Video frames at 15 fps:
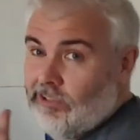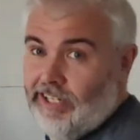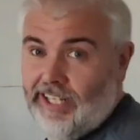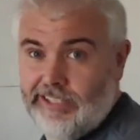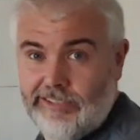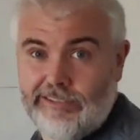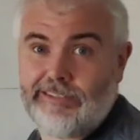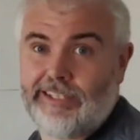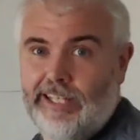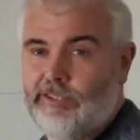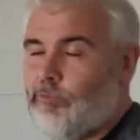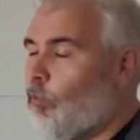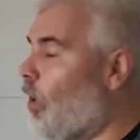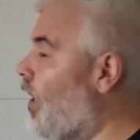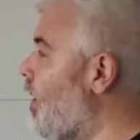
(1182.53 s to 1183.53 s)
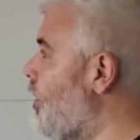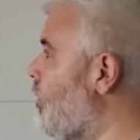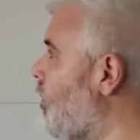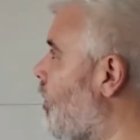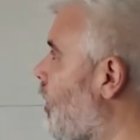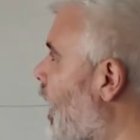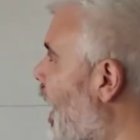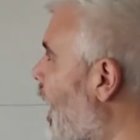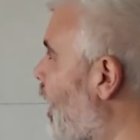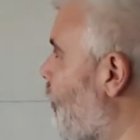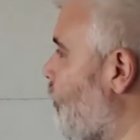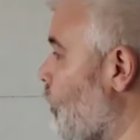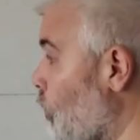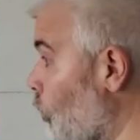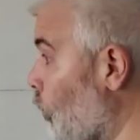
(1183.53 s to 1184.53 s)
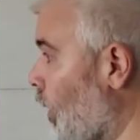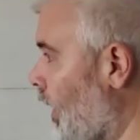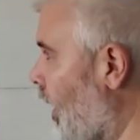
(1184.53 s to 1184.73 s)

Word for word: so that's that's why um, you would